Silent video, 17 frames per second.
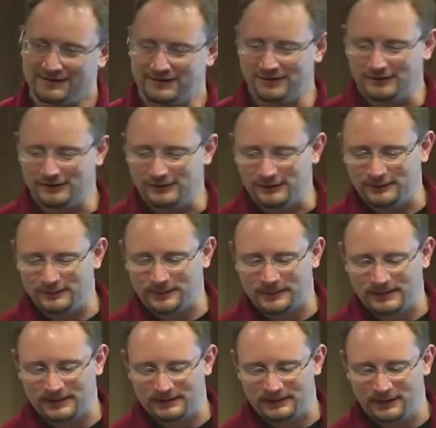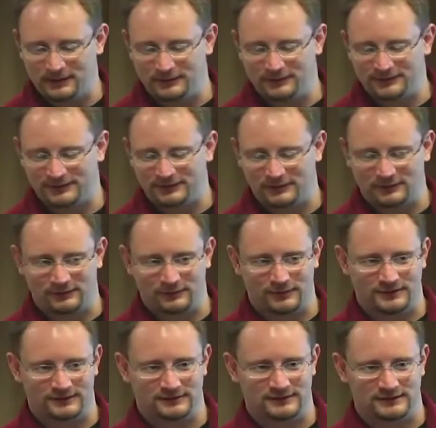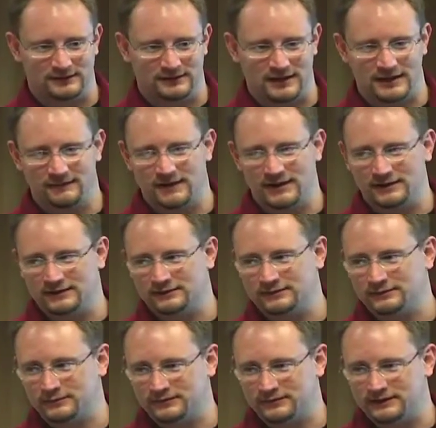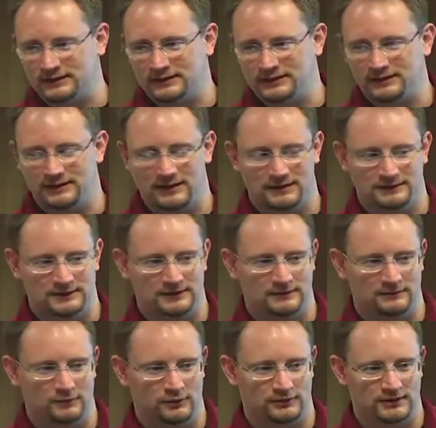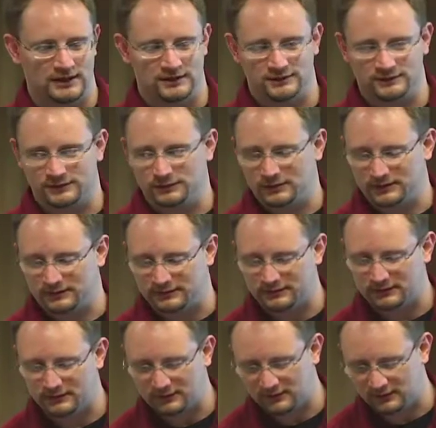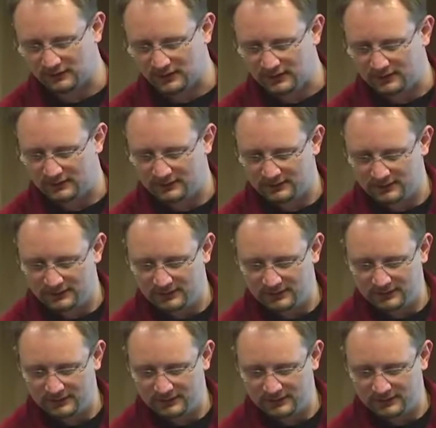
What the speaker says: So those are the ones that the live analysts will see, and then the more dangerous ones are